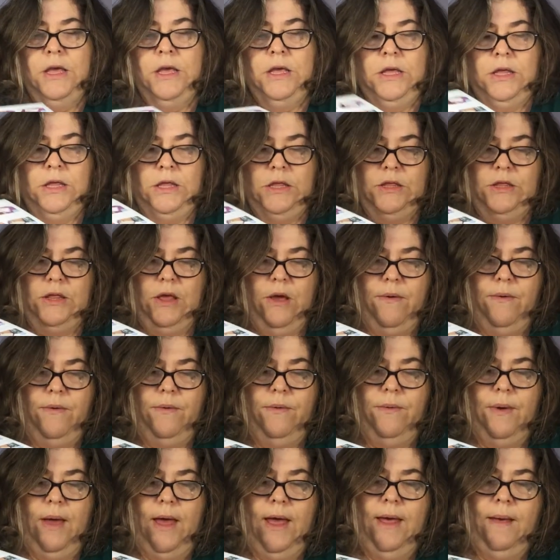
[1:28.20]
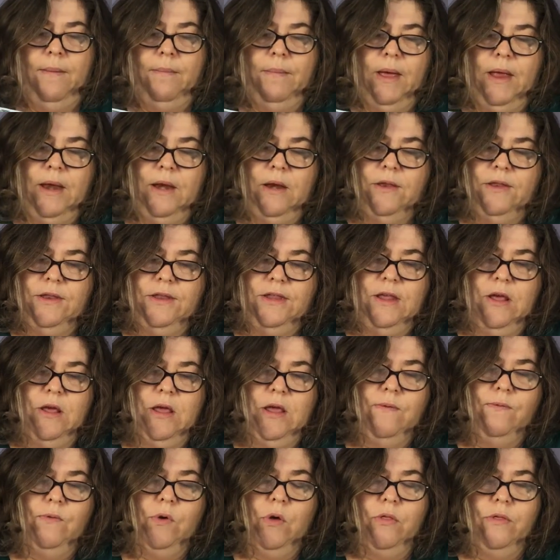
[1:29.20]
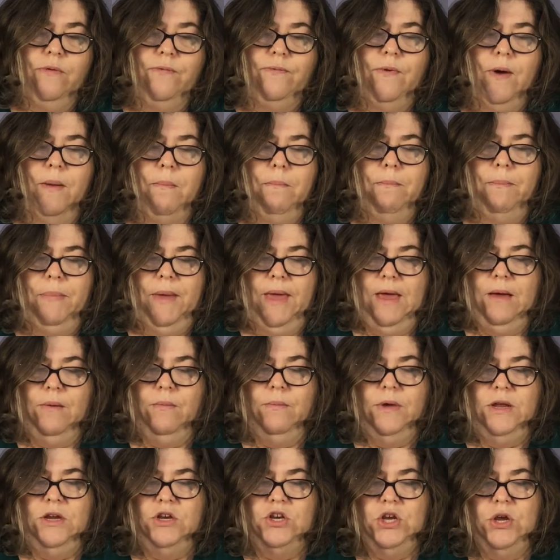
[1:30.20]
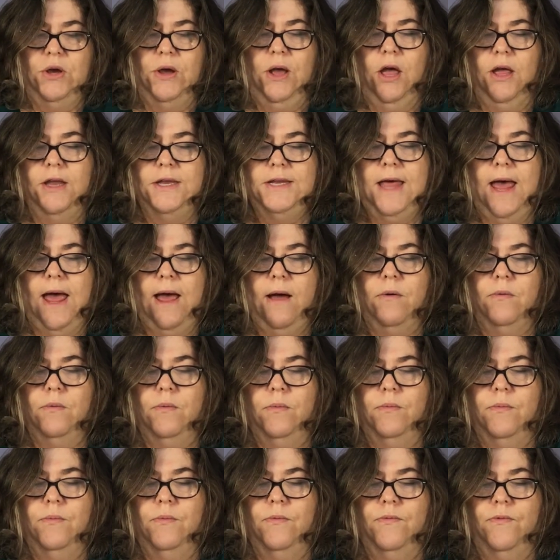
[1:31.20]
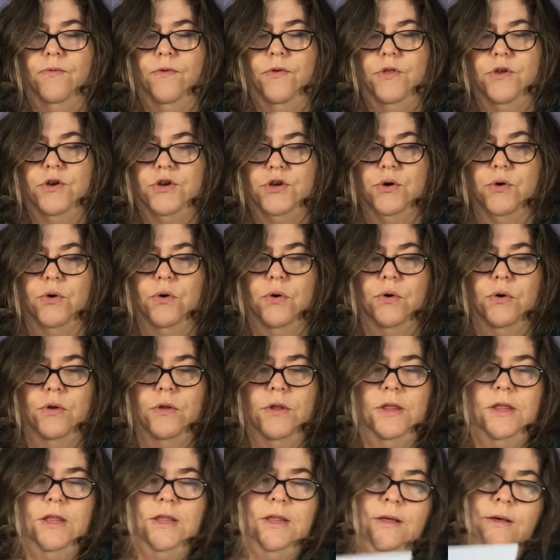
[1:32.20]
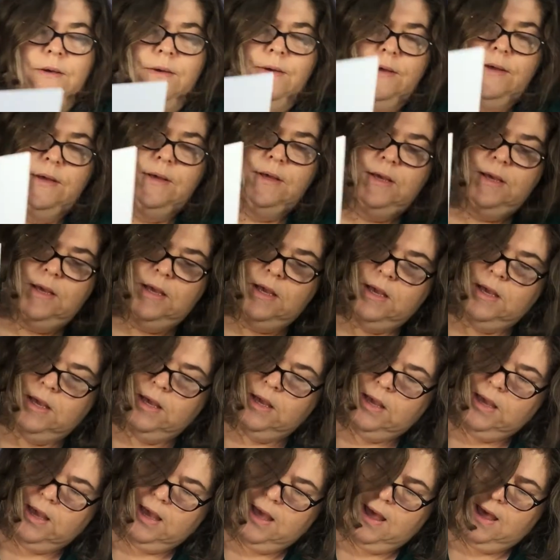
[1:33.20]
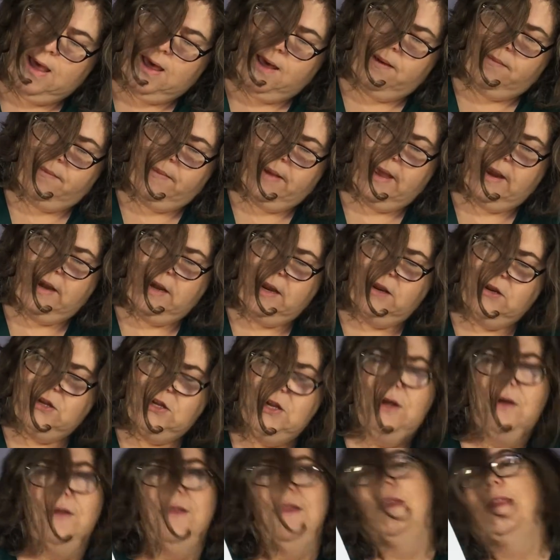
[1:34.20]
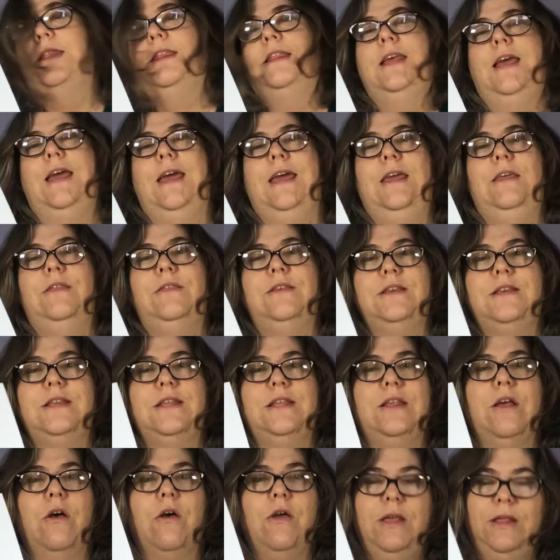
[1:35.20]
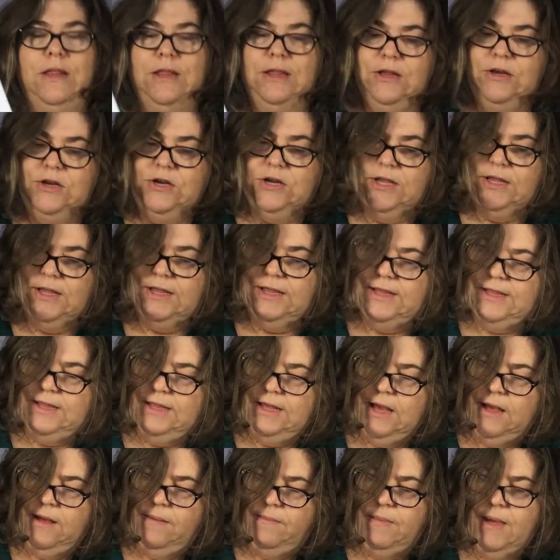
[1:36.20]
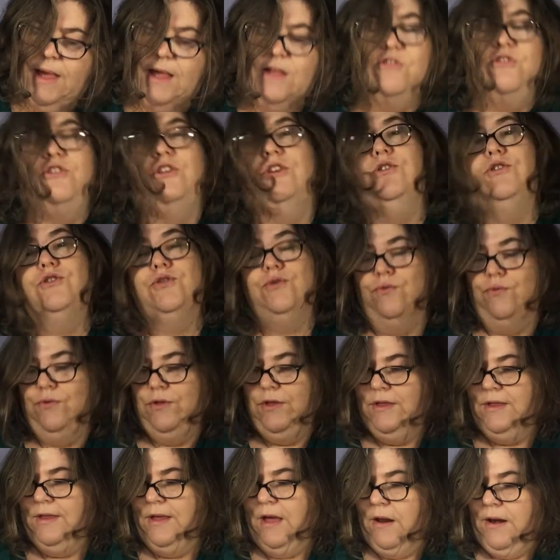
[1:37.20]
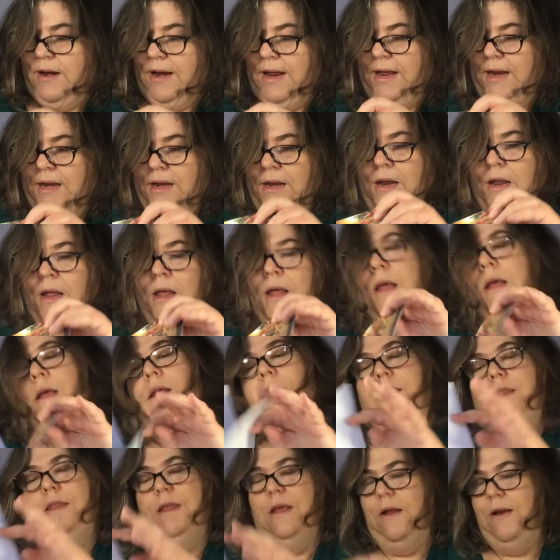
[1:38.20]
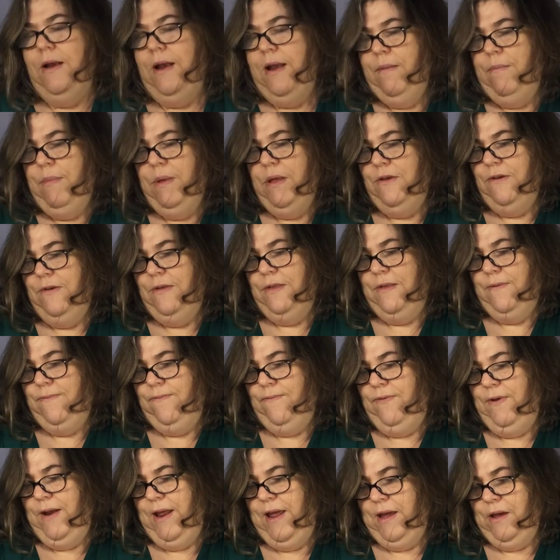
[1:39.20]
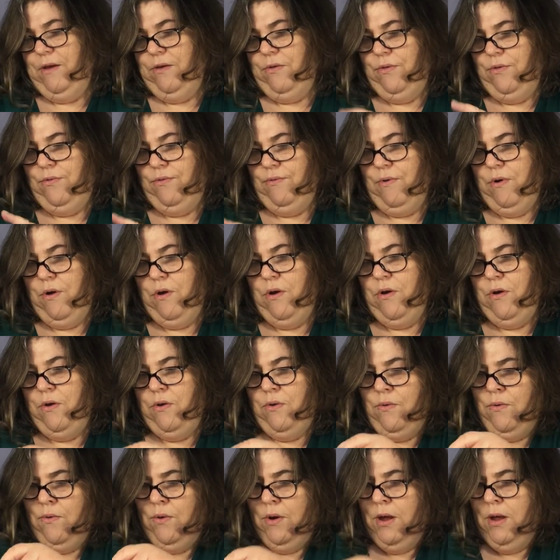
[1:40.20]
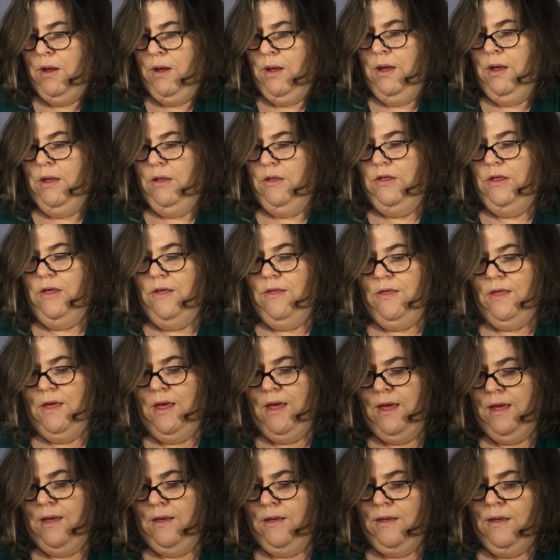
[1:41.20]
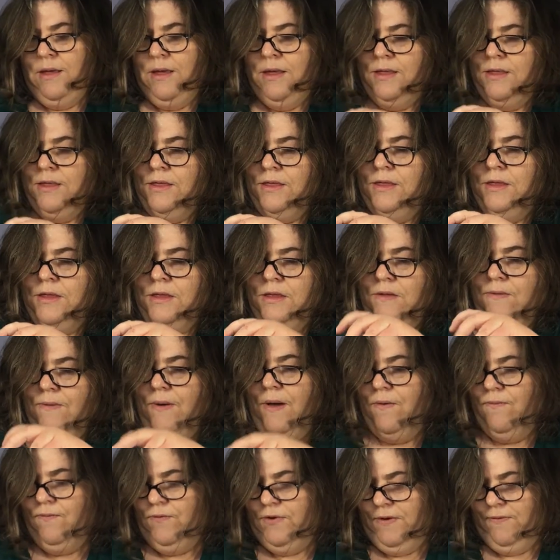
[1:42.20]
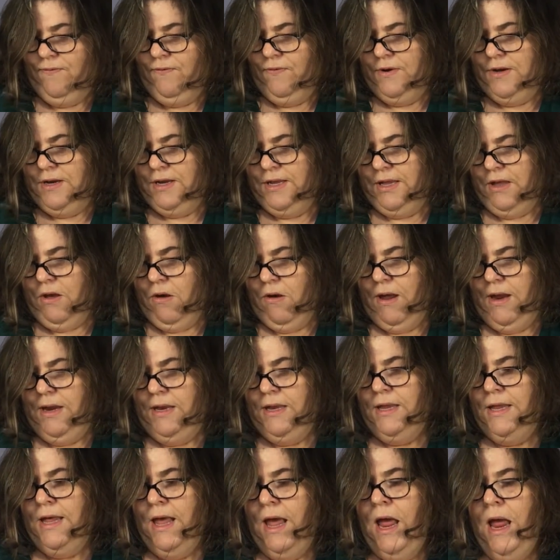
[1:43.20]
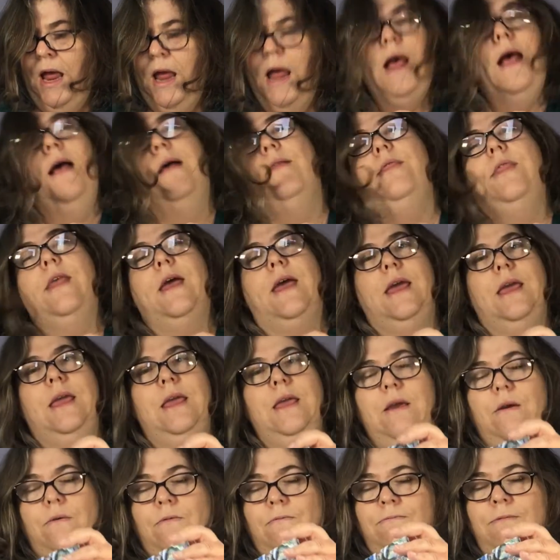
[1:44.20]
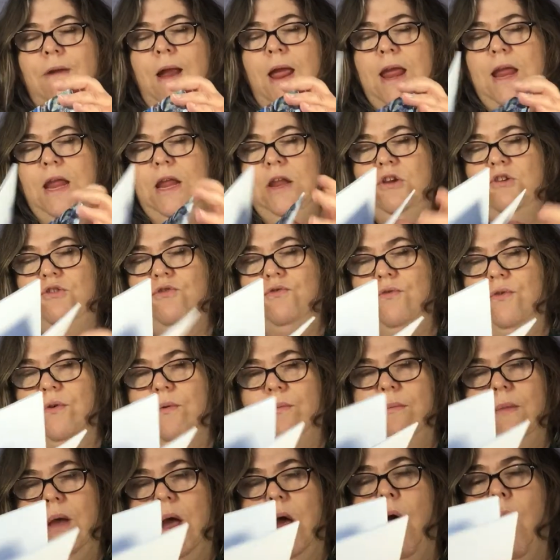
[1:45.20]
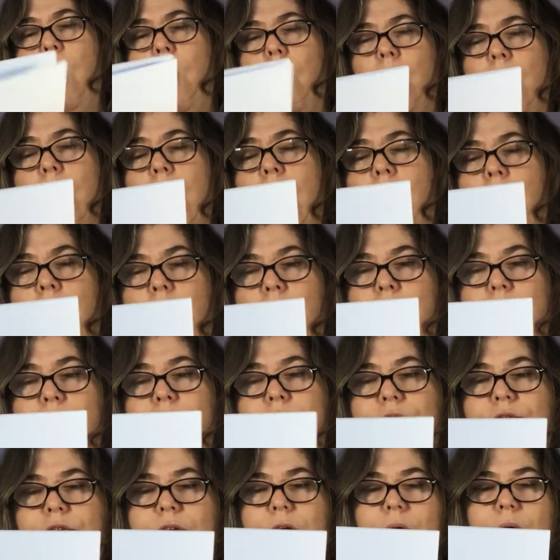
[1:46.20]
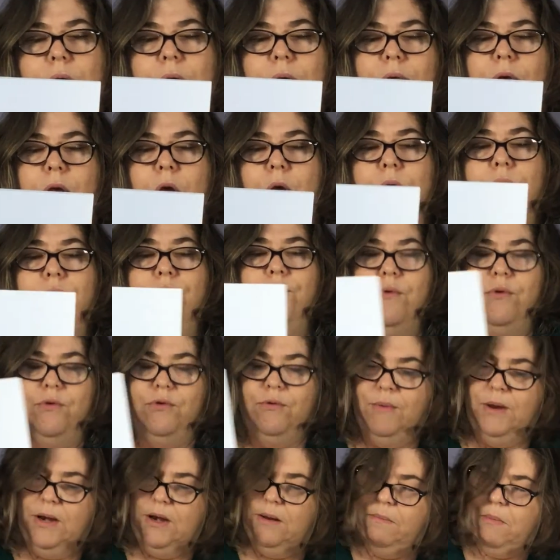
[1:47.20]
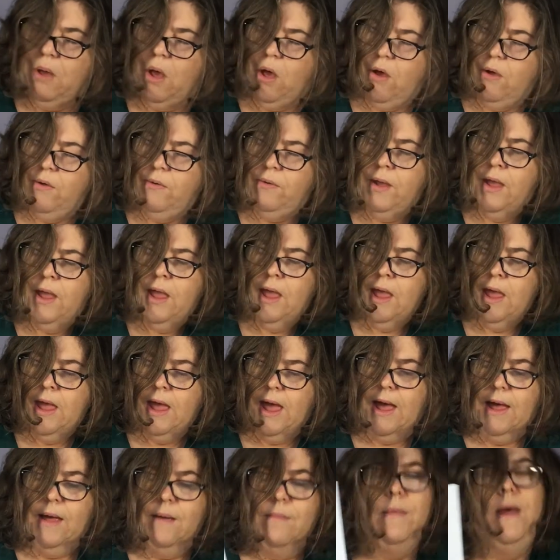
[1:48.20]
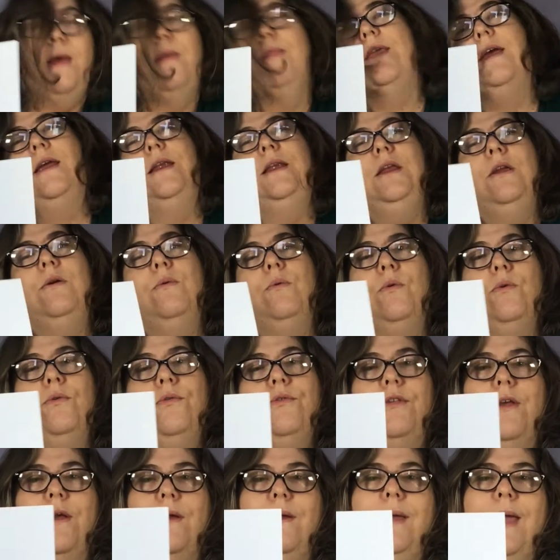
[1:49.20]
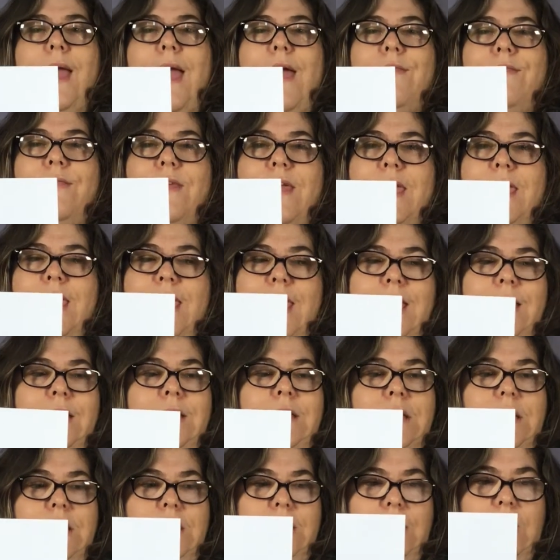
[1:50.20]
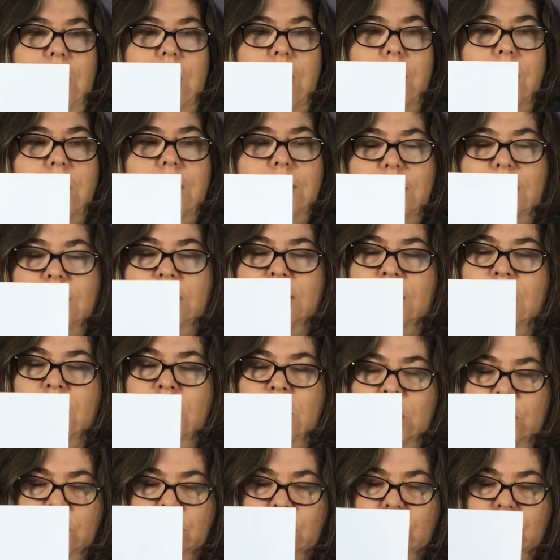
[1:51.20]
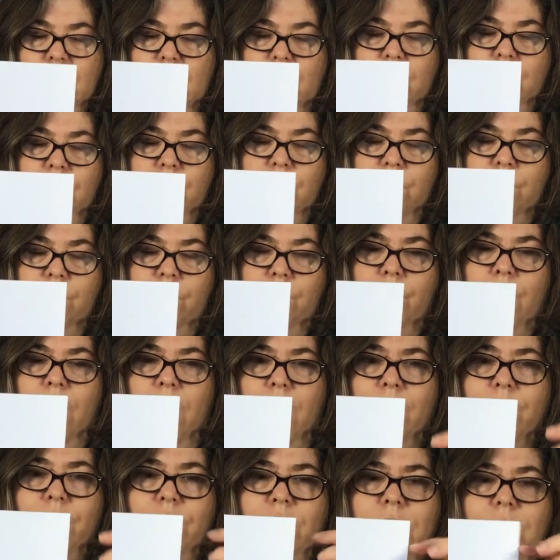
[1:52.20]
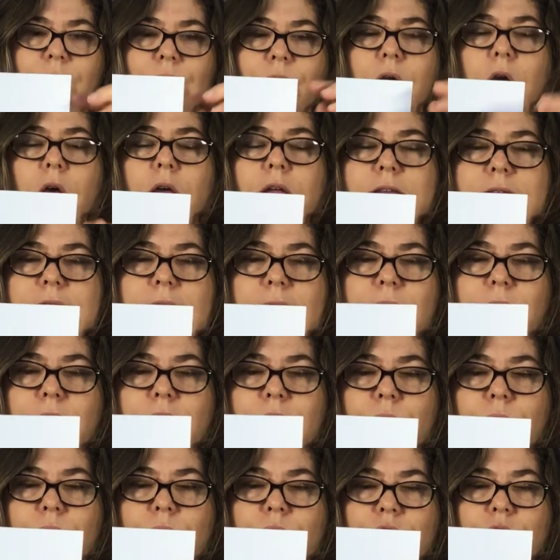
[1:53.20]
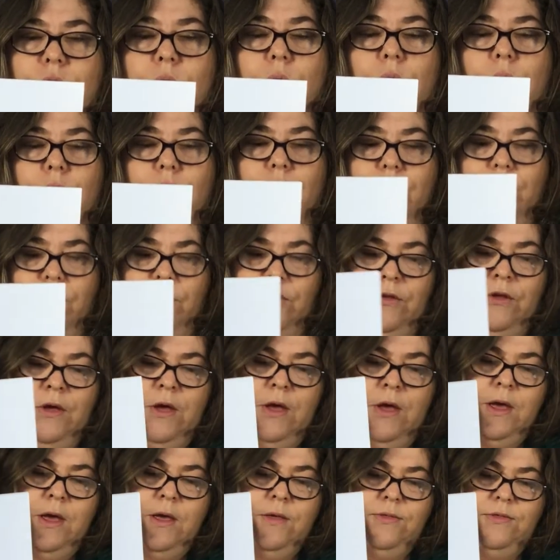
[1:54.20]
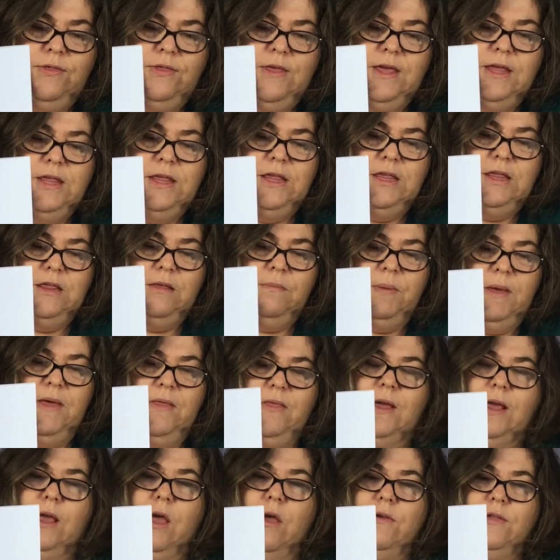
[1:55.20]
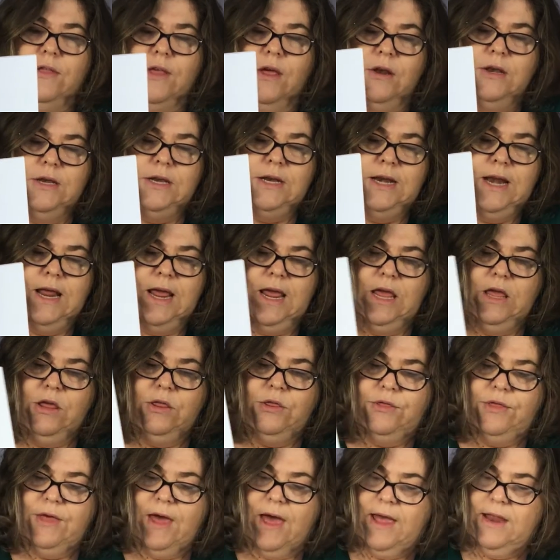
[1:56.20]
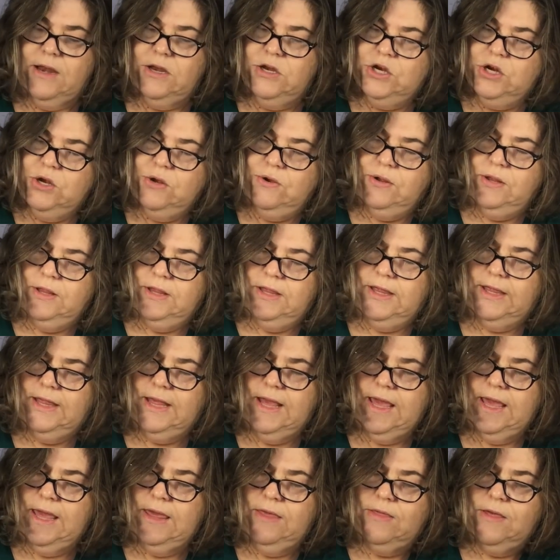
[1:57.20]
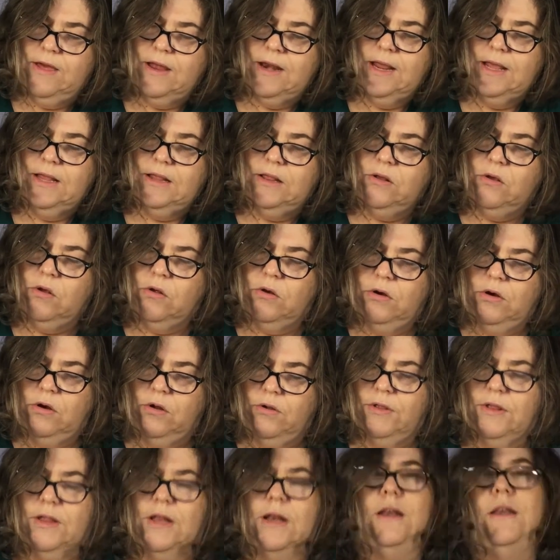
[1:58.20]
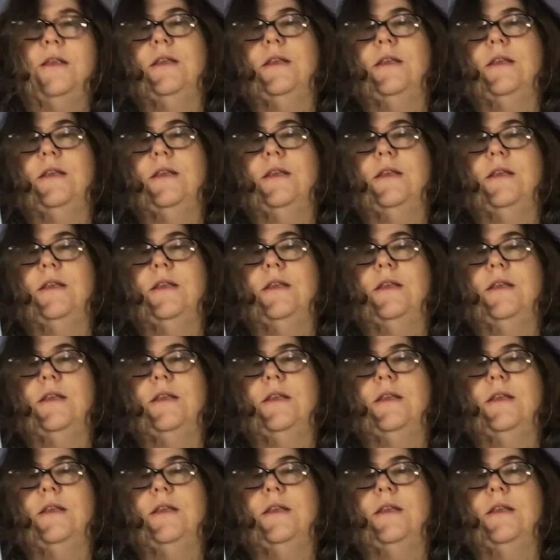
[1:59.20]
So and so you've got the front bit which you cut out for the doors, and as you can see the designs are just as usual stunning. So let me just flick through. So they're 12 different designs and they range from a whole host. I'll go through them in a mo. And then you also get the inserts. So after you've cut out the doors, this is the bit that goes underneath, and you can see that it's got lots of